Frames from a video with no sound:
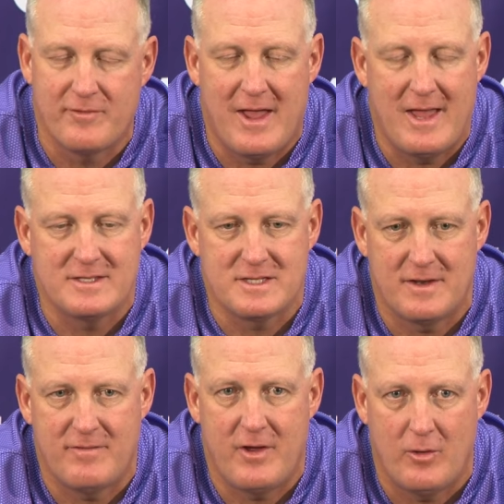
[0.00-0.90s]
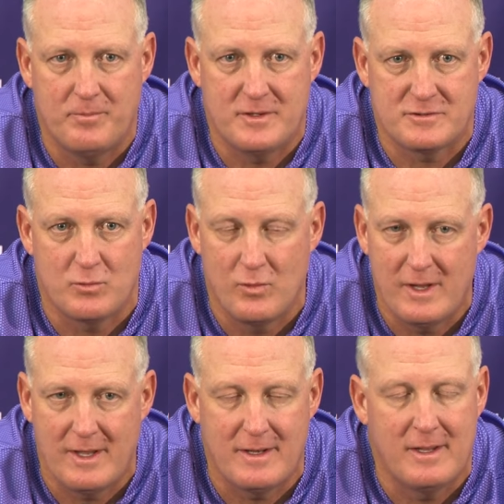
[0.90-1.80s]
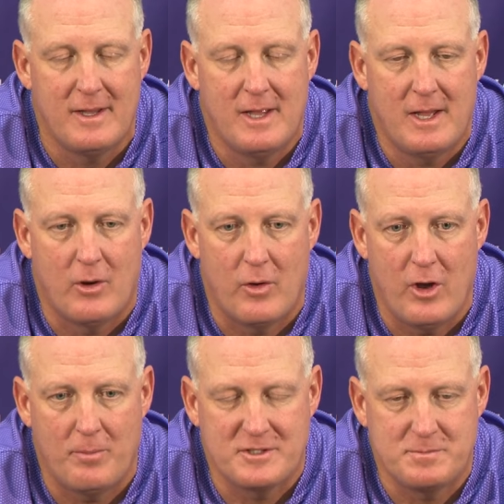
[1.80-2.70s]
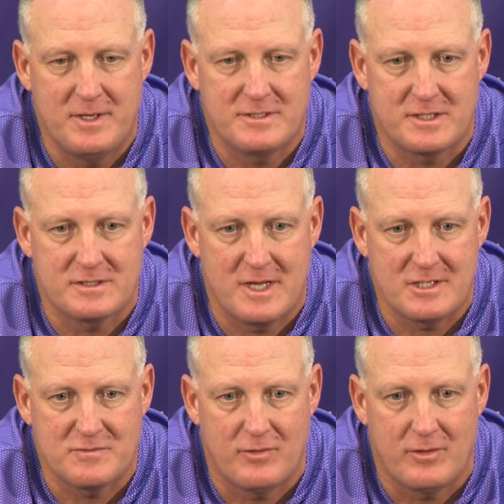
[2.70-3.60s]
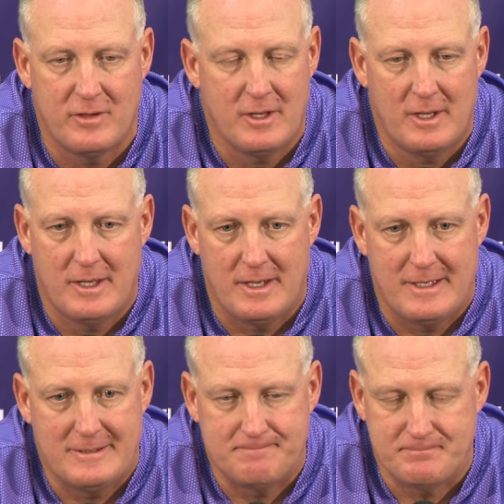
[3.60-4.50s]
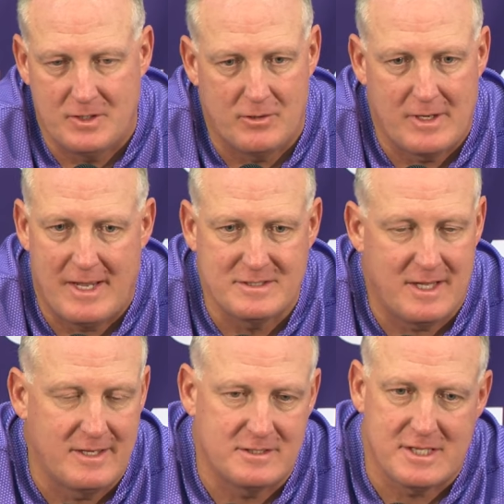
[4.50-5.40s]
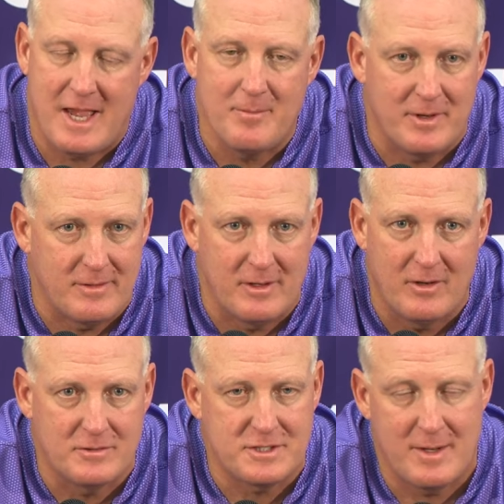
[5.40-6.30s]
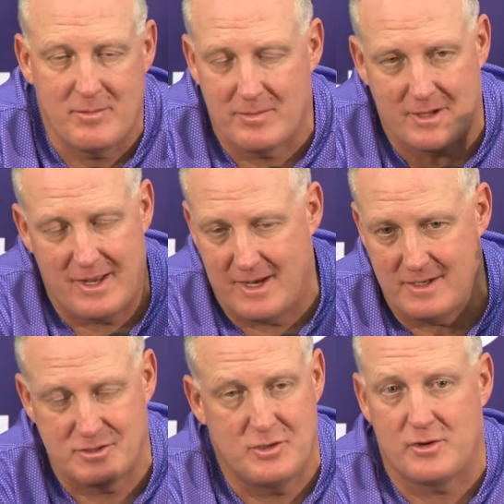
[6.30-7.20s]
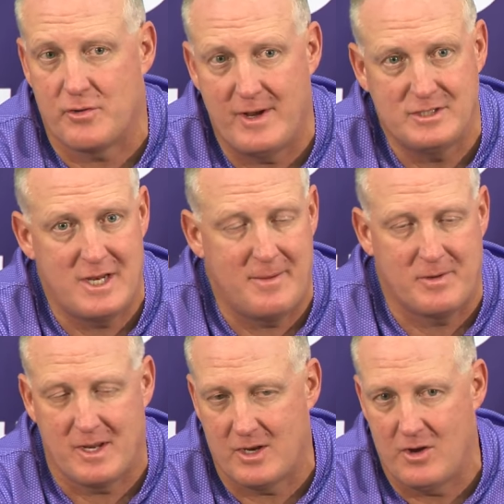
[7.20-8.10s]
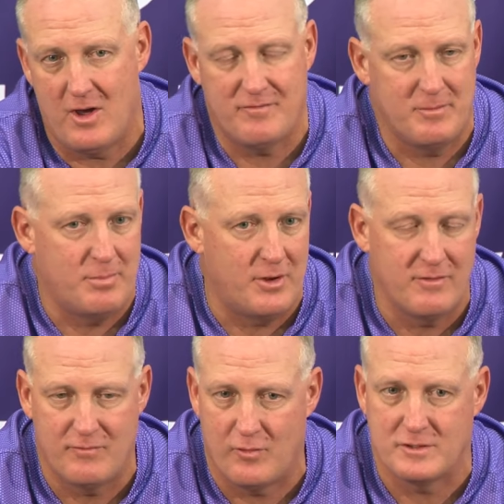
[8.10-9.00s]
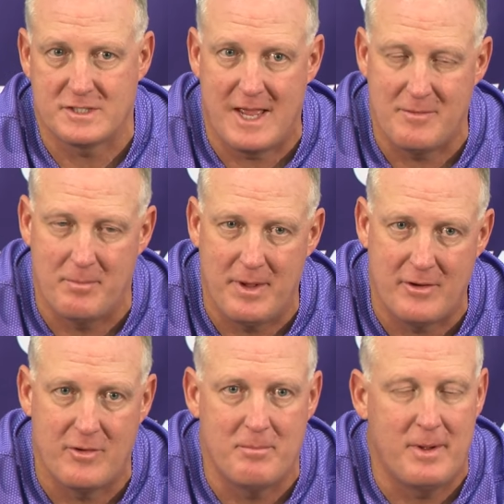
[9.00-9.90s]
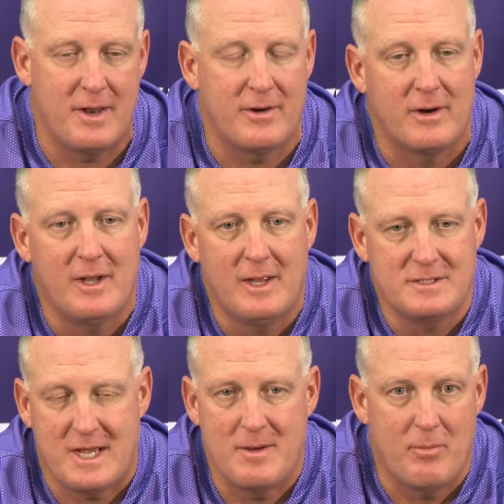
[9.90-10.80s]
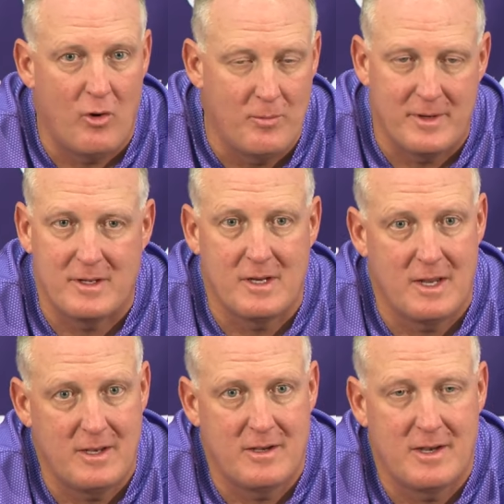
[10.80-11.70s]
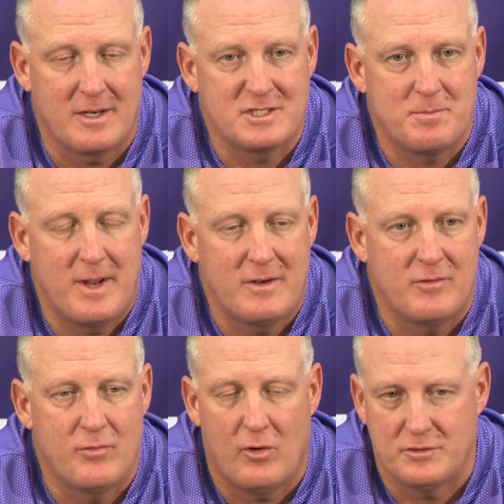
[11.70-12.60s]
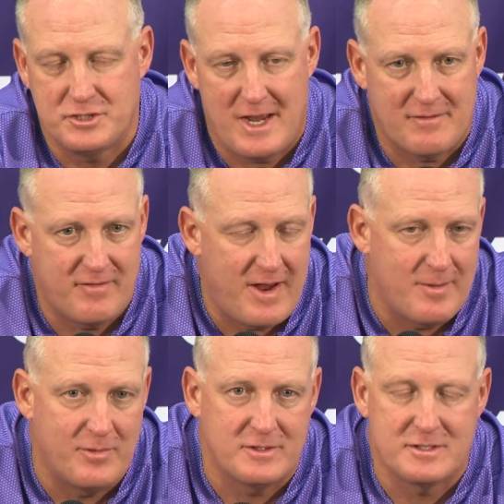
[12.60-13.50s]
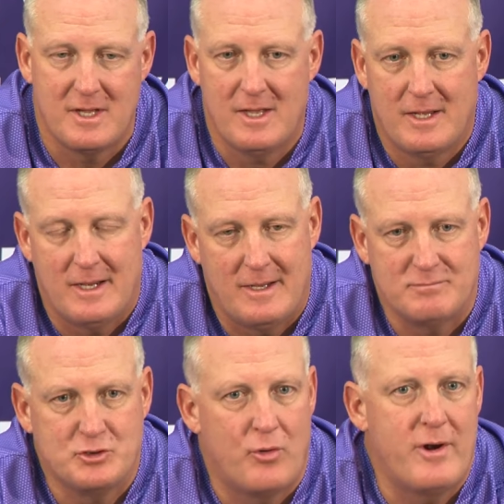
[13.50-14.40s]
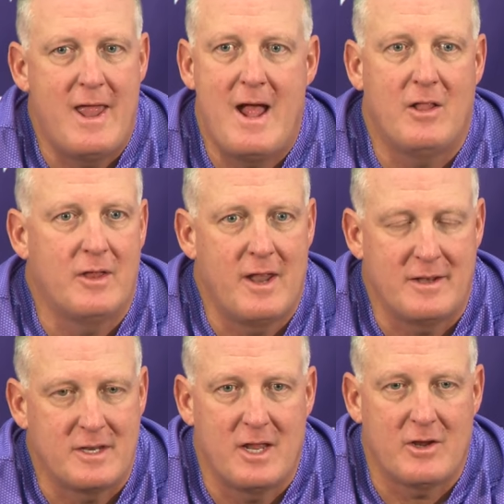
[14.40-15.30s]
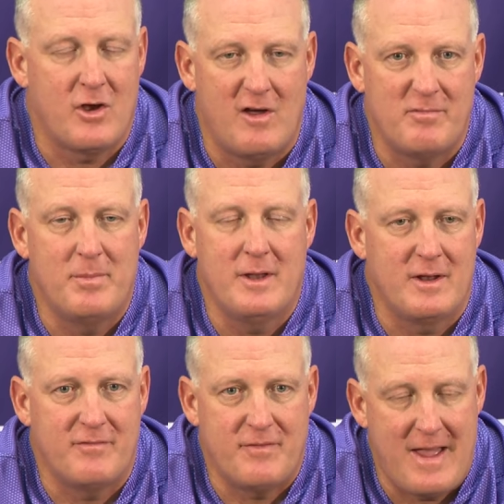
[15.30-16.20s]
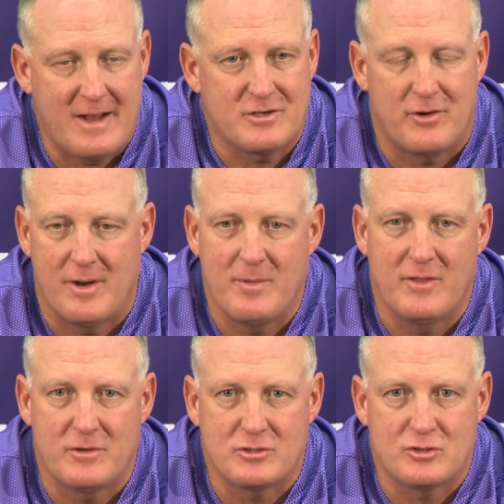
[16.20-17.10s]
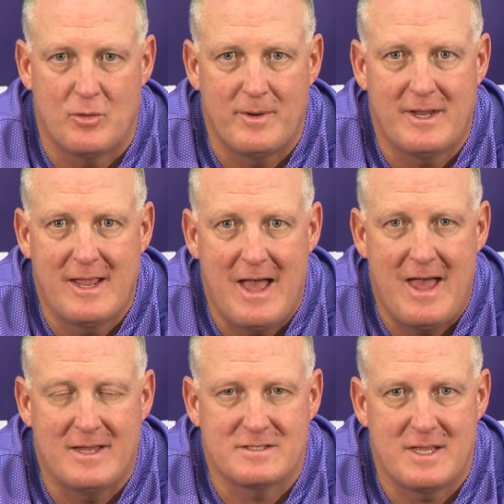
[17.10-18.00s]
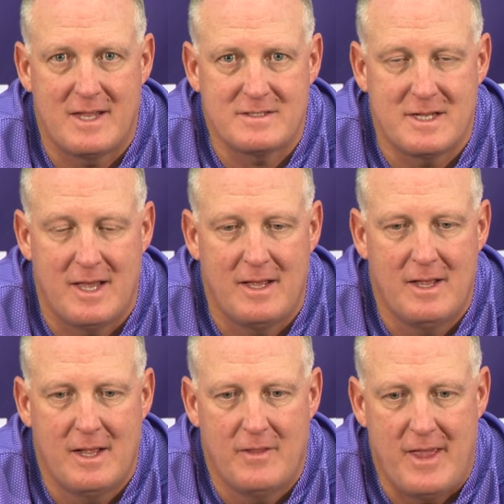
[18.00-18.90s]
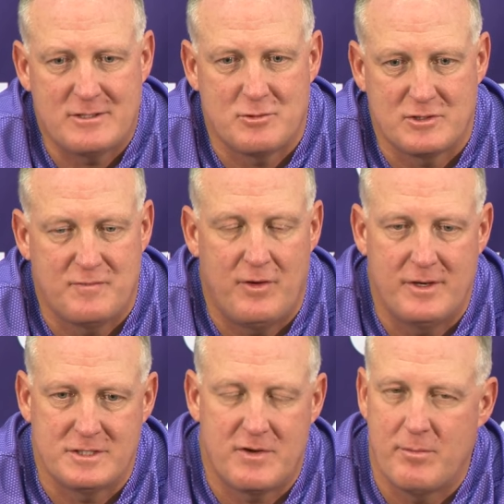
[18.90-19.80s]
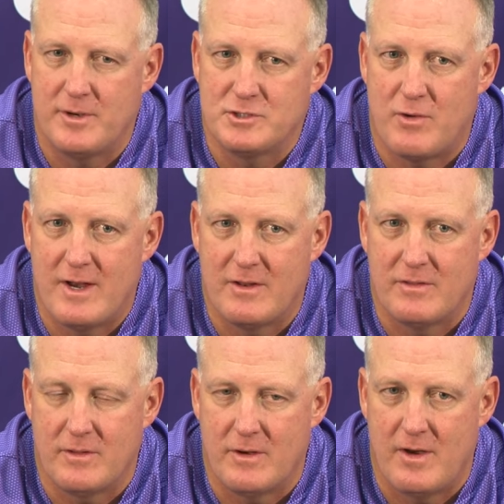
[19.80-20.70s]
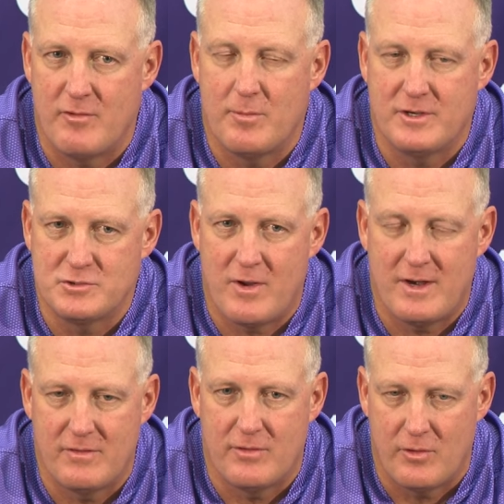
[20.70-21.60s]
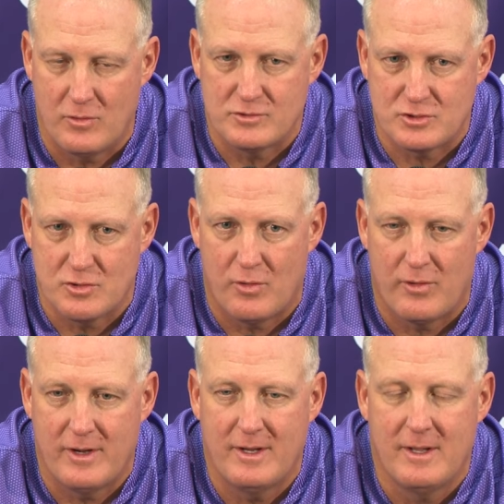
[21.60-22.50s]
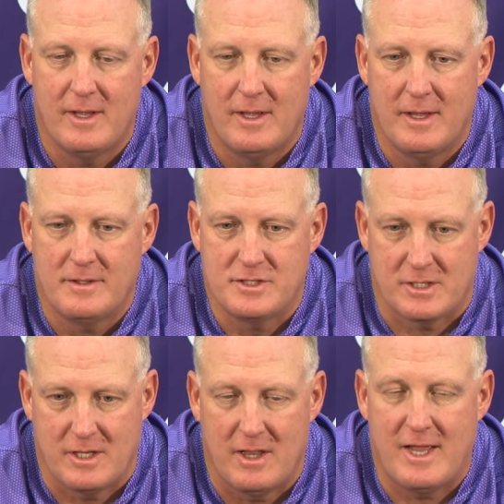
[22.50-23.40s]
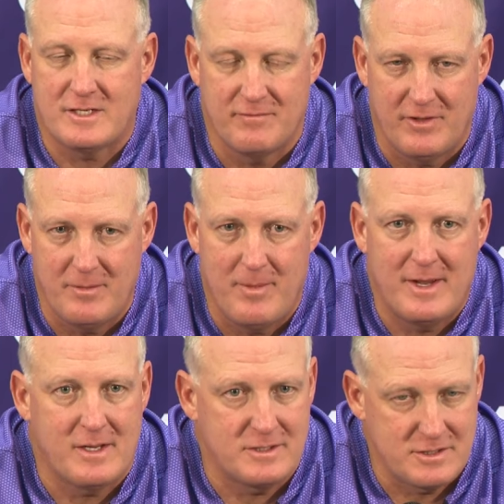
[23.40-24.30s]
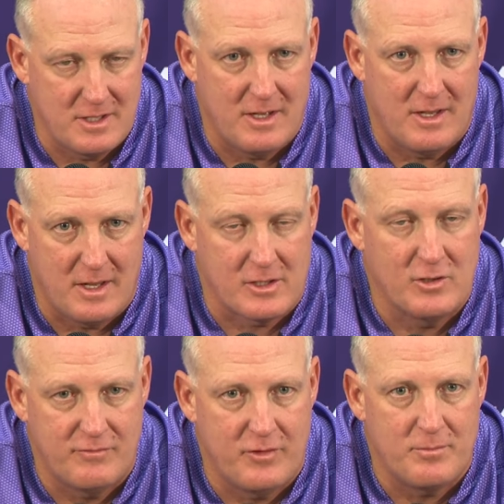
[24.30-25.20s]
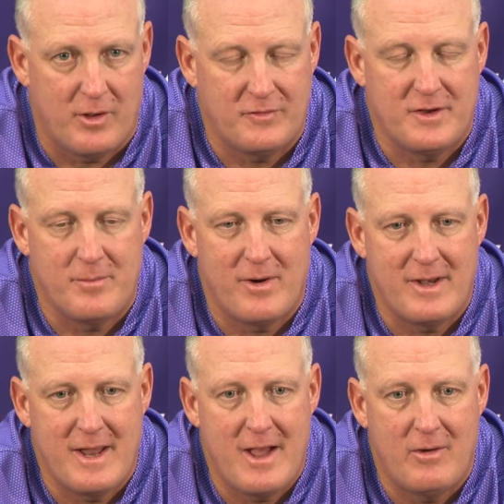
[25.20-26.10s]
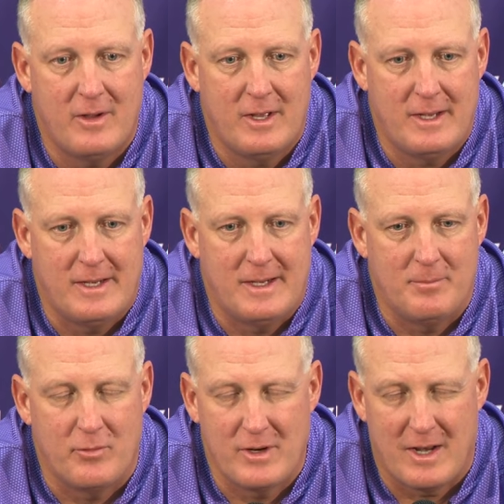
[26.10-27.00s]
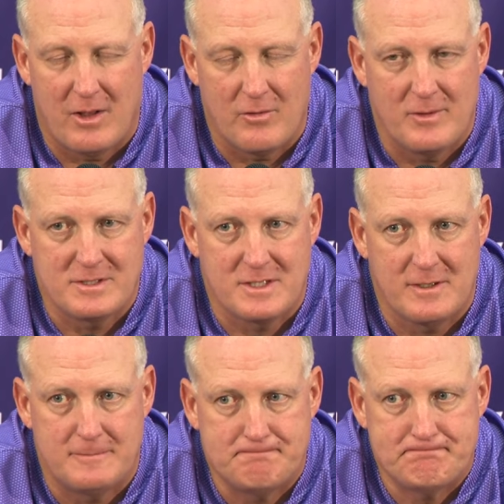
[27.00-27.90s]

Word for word: of guys that have helped us win or help us be successful. Um, you know, guys like Simon, you know, Simon McClanahan's done a great job kicking off and punting for us, gotten better and better. Ty Bowman getting an expanded role, Jack Fabris, um, Jordan Allen on kickoff being a factor. I mean, there's so many guys that uh, that's what's fun is everybody's writing everybody's writing their own story to collectively make us a, a, good football team right now. Uh, but we got a long ways to go.